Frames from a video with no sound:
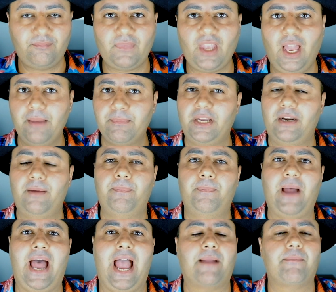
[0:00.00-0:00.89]
I'm gonna
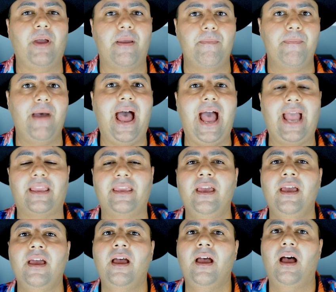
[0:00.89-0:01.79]
pack my bag
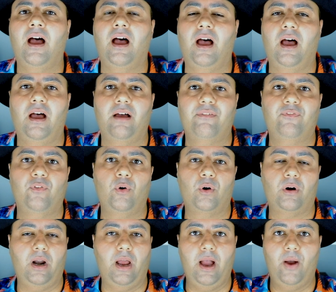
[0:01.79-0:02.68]

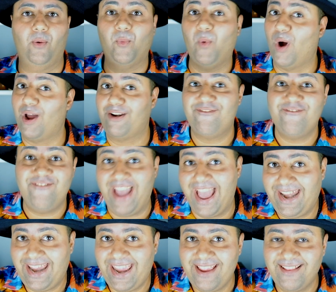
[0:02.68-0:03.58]
for one
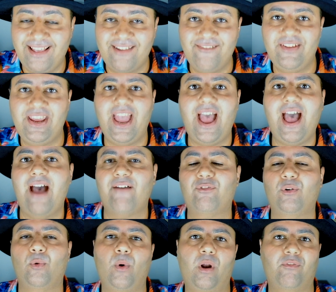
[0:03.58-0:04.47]
wedding that we
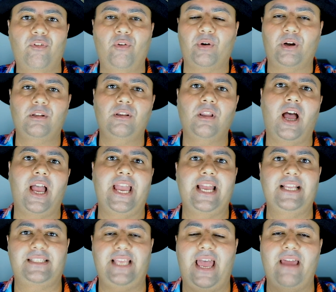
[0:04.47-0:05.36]
have for one of our
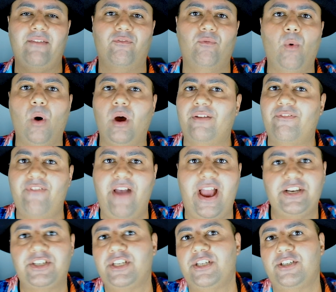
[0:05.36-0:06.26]
clients and one
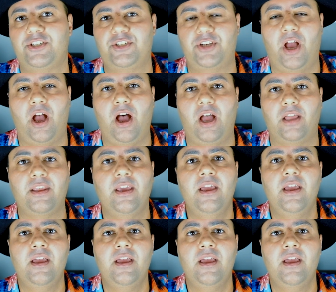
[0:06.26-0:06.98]
fashion shot,